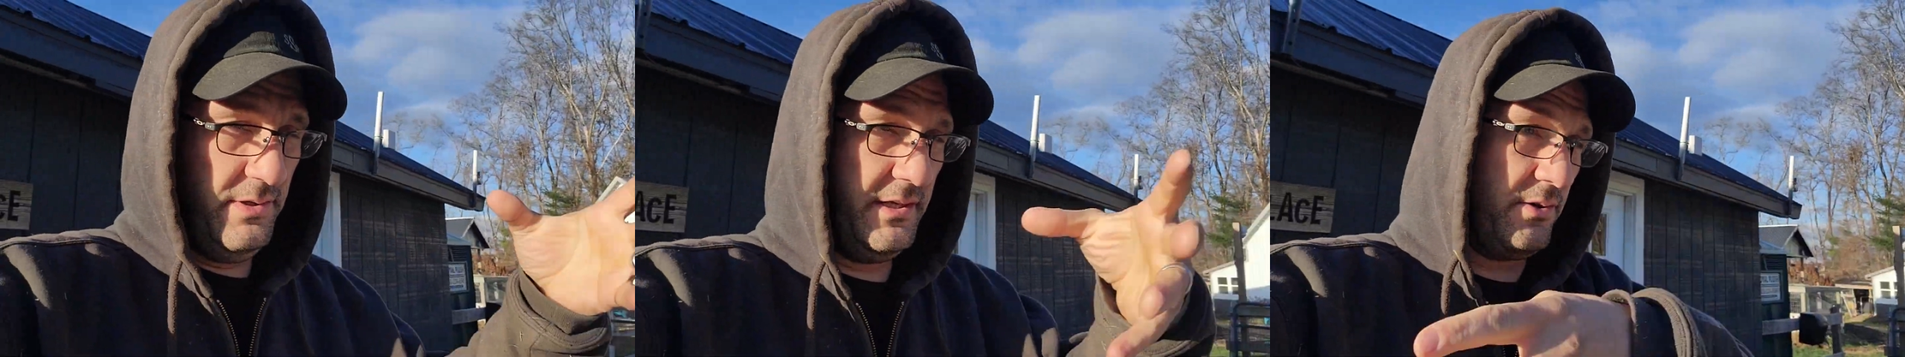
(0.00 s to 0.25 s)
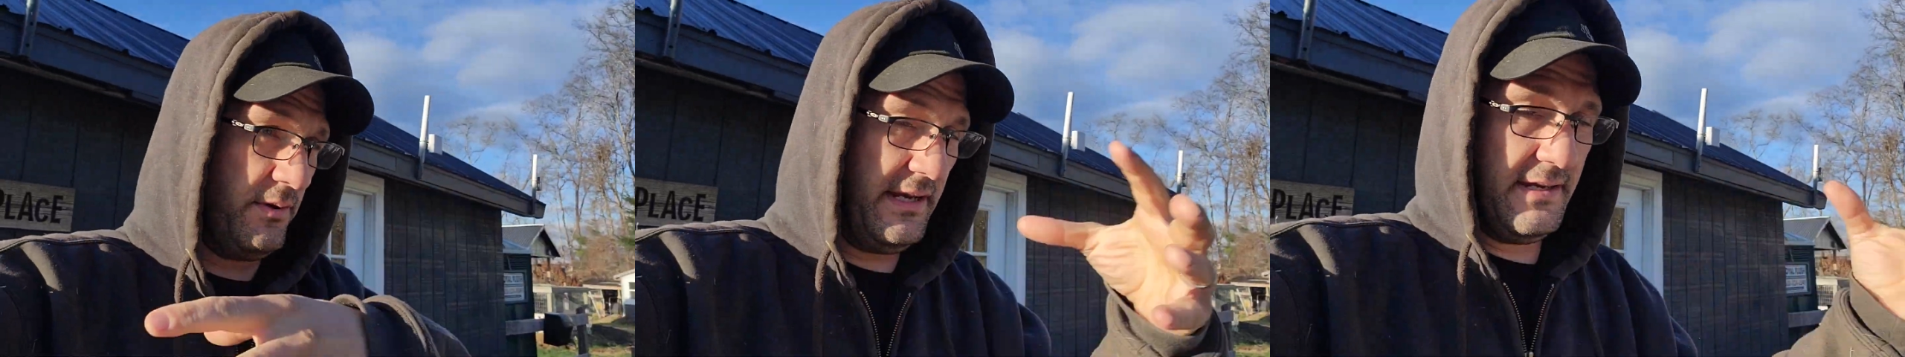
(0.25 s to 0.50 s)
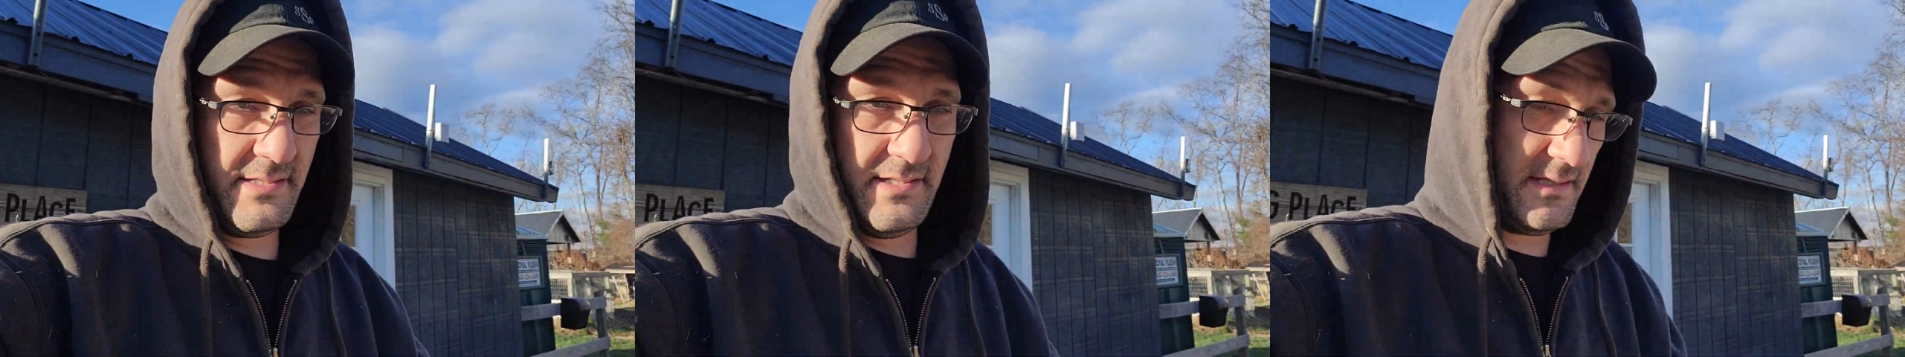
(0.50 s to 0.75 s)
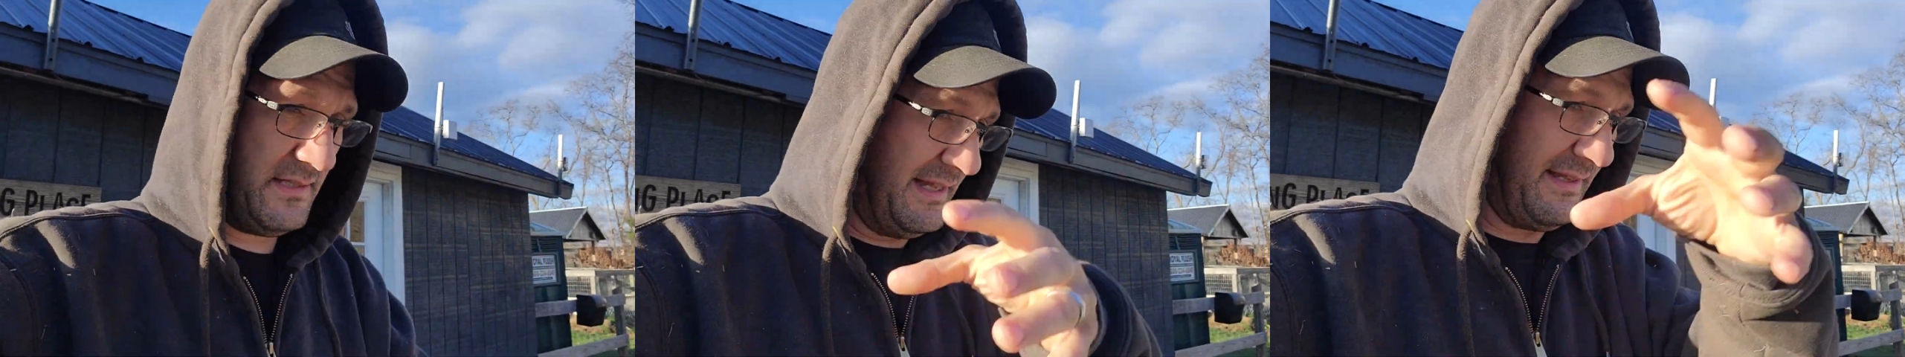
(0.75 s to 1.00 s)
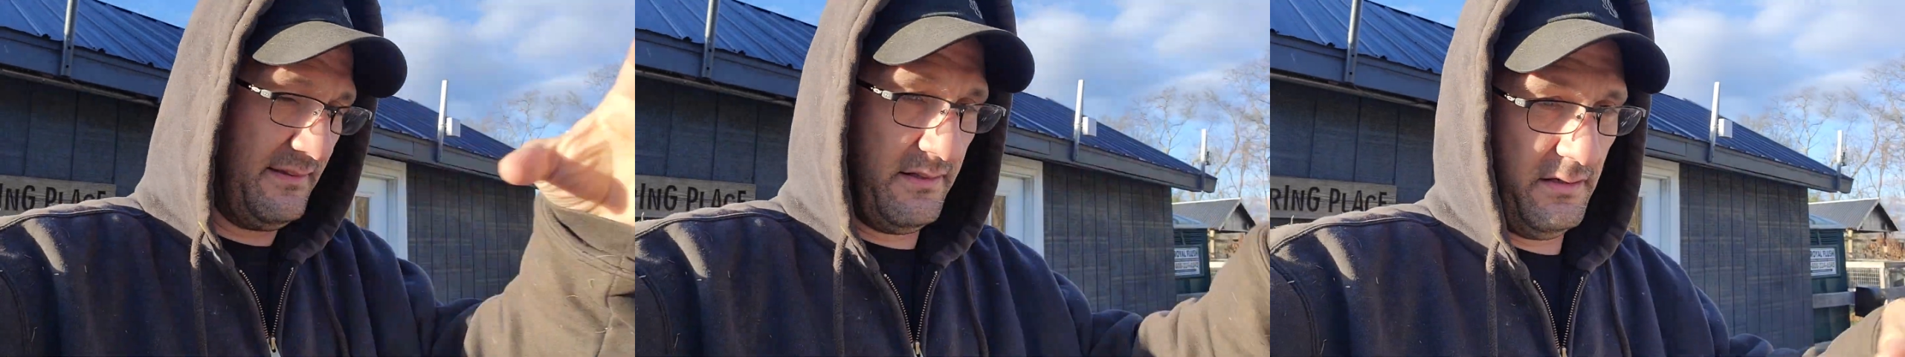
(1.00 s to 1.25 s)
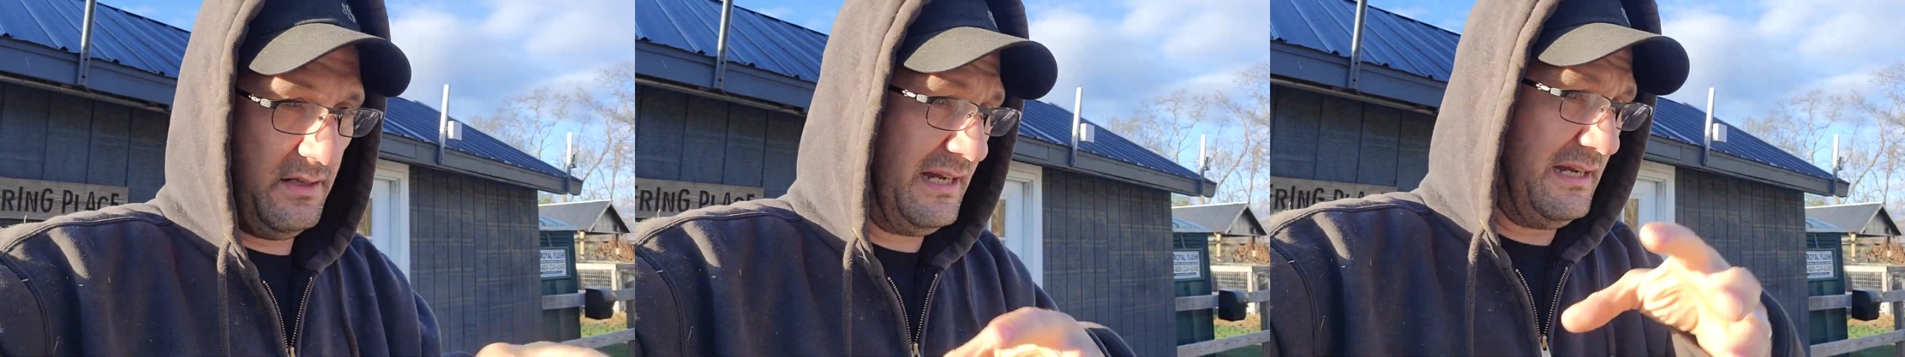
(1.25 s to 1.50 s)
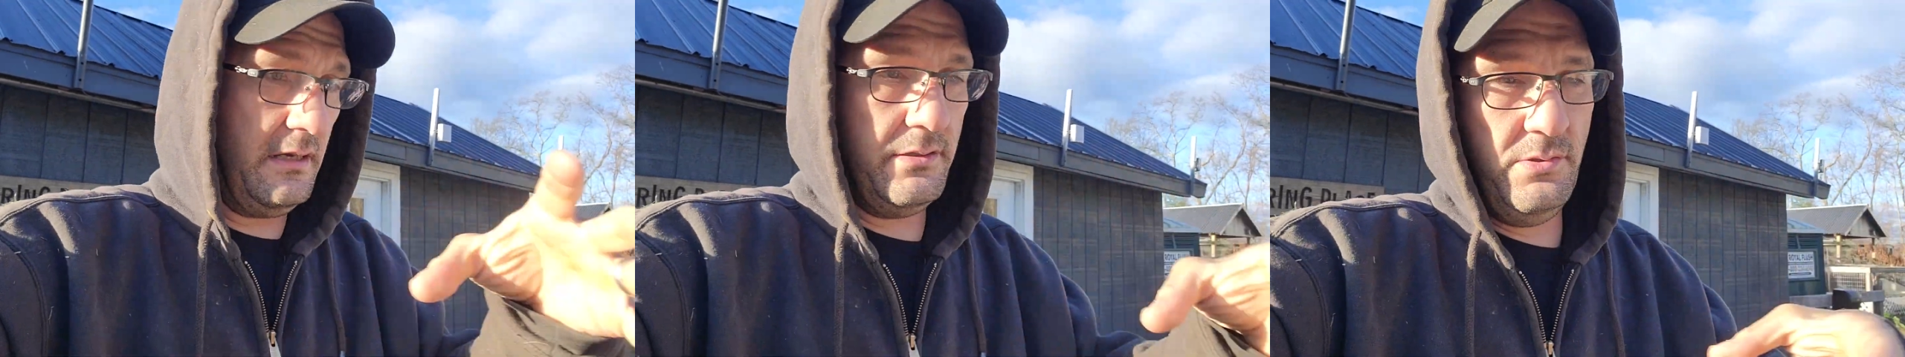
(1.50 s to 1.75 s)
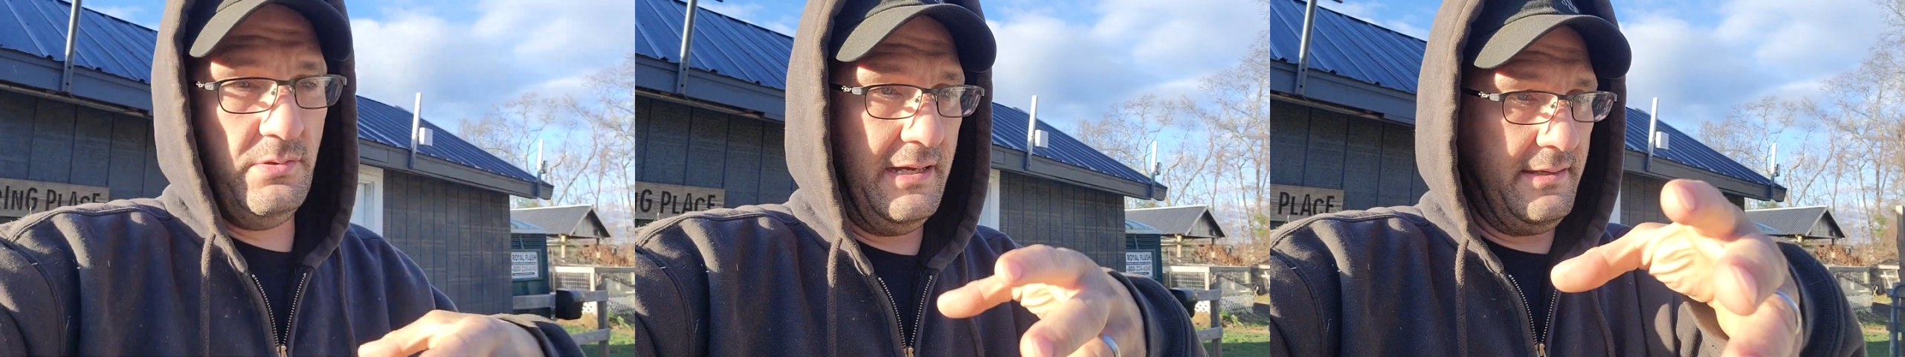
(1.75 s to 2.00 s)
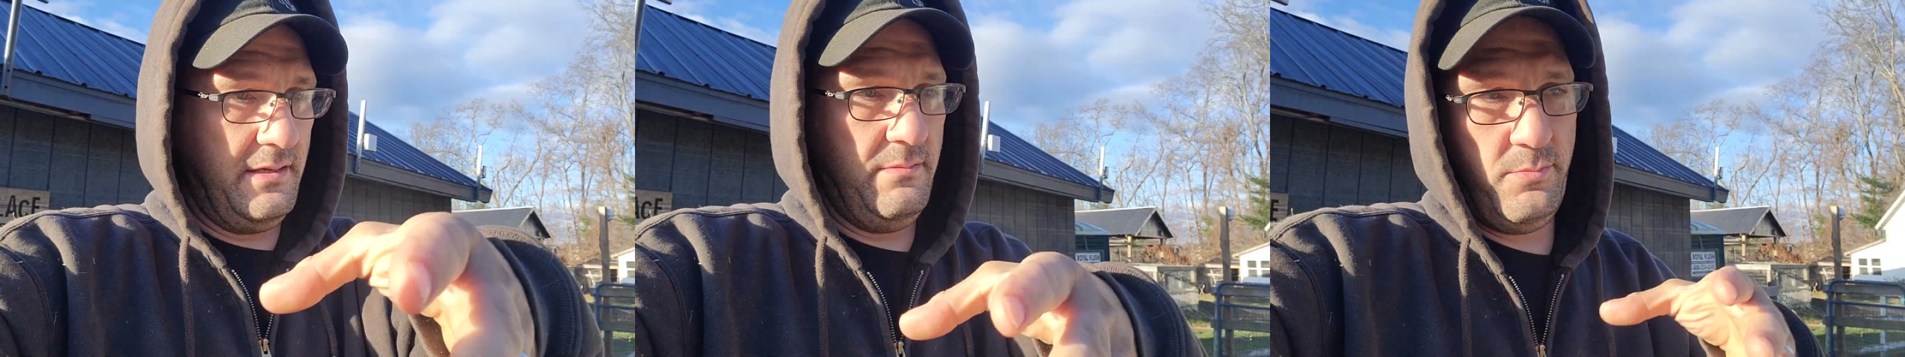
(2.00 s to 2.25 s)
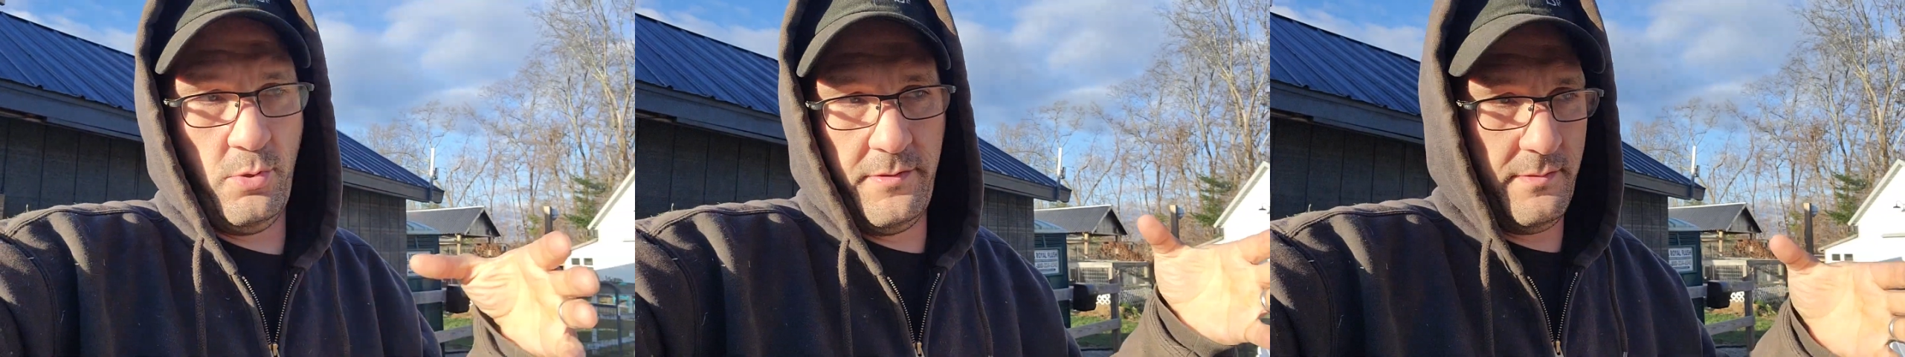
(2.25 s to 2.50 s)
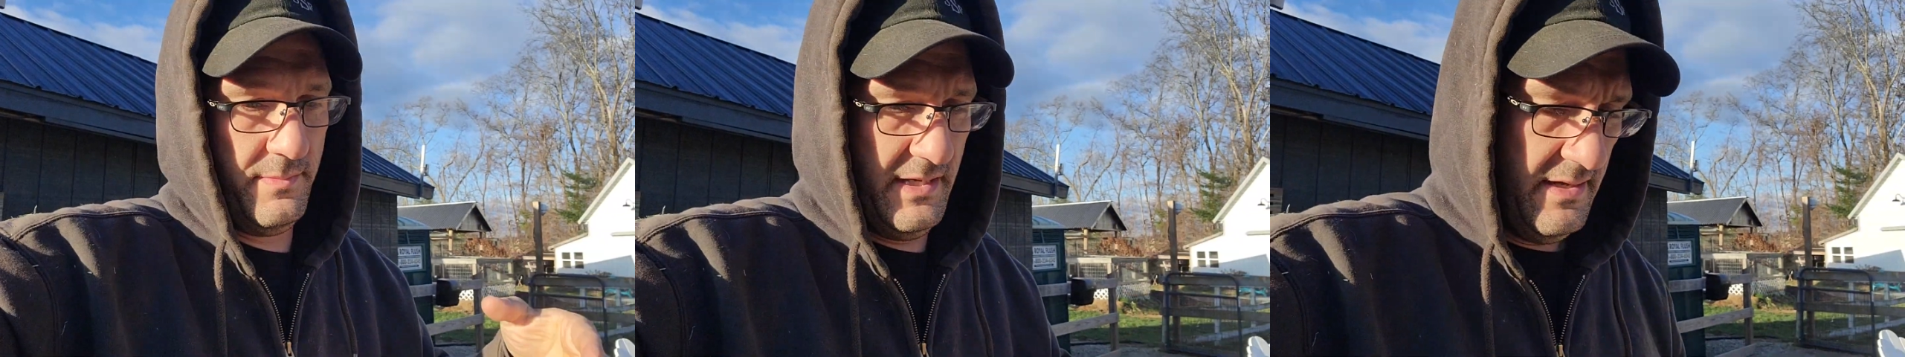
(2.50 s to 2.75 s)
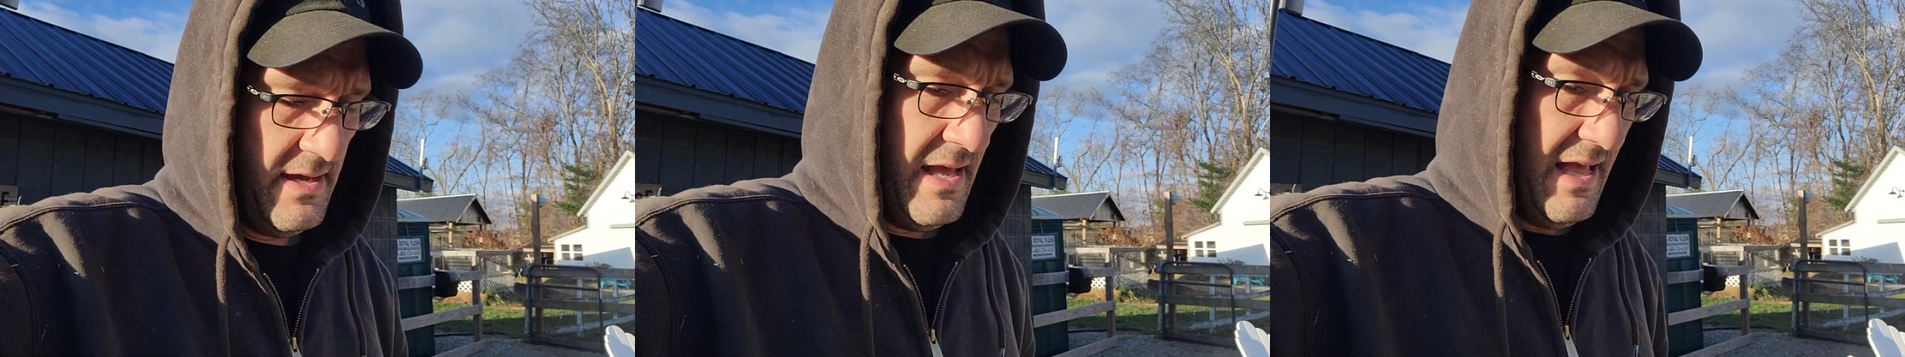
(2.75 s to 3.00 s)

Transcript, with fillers: he creates this like little, oh, you like him more than me,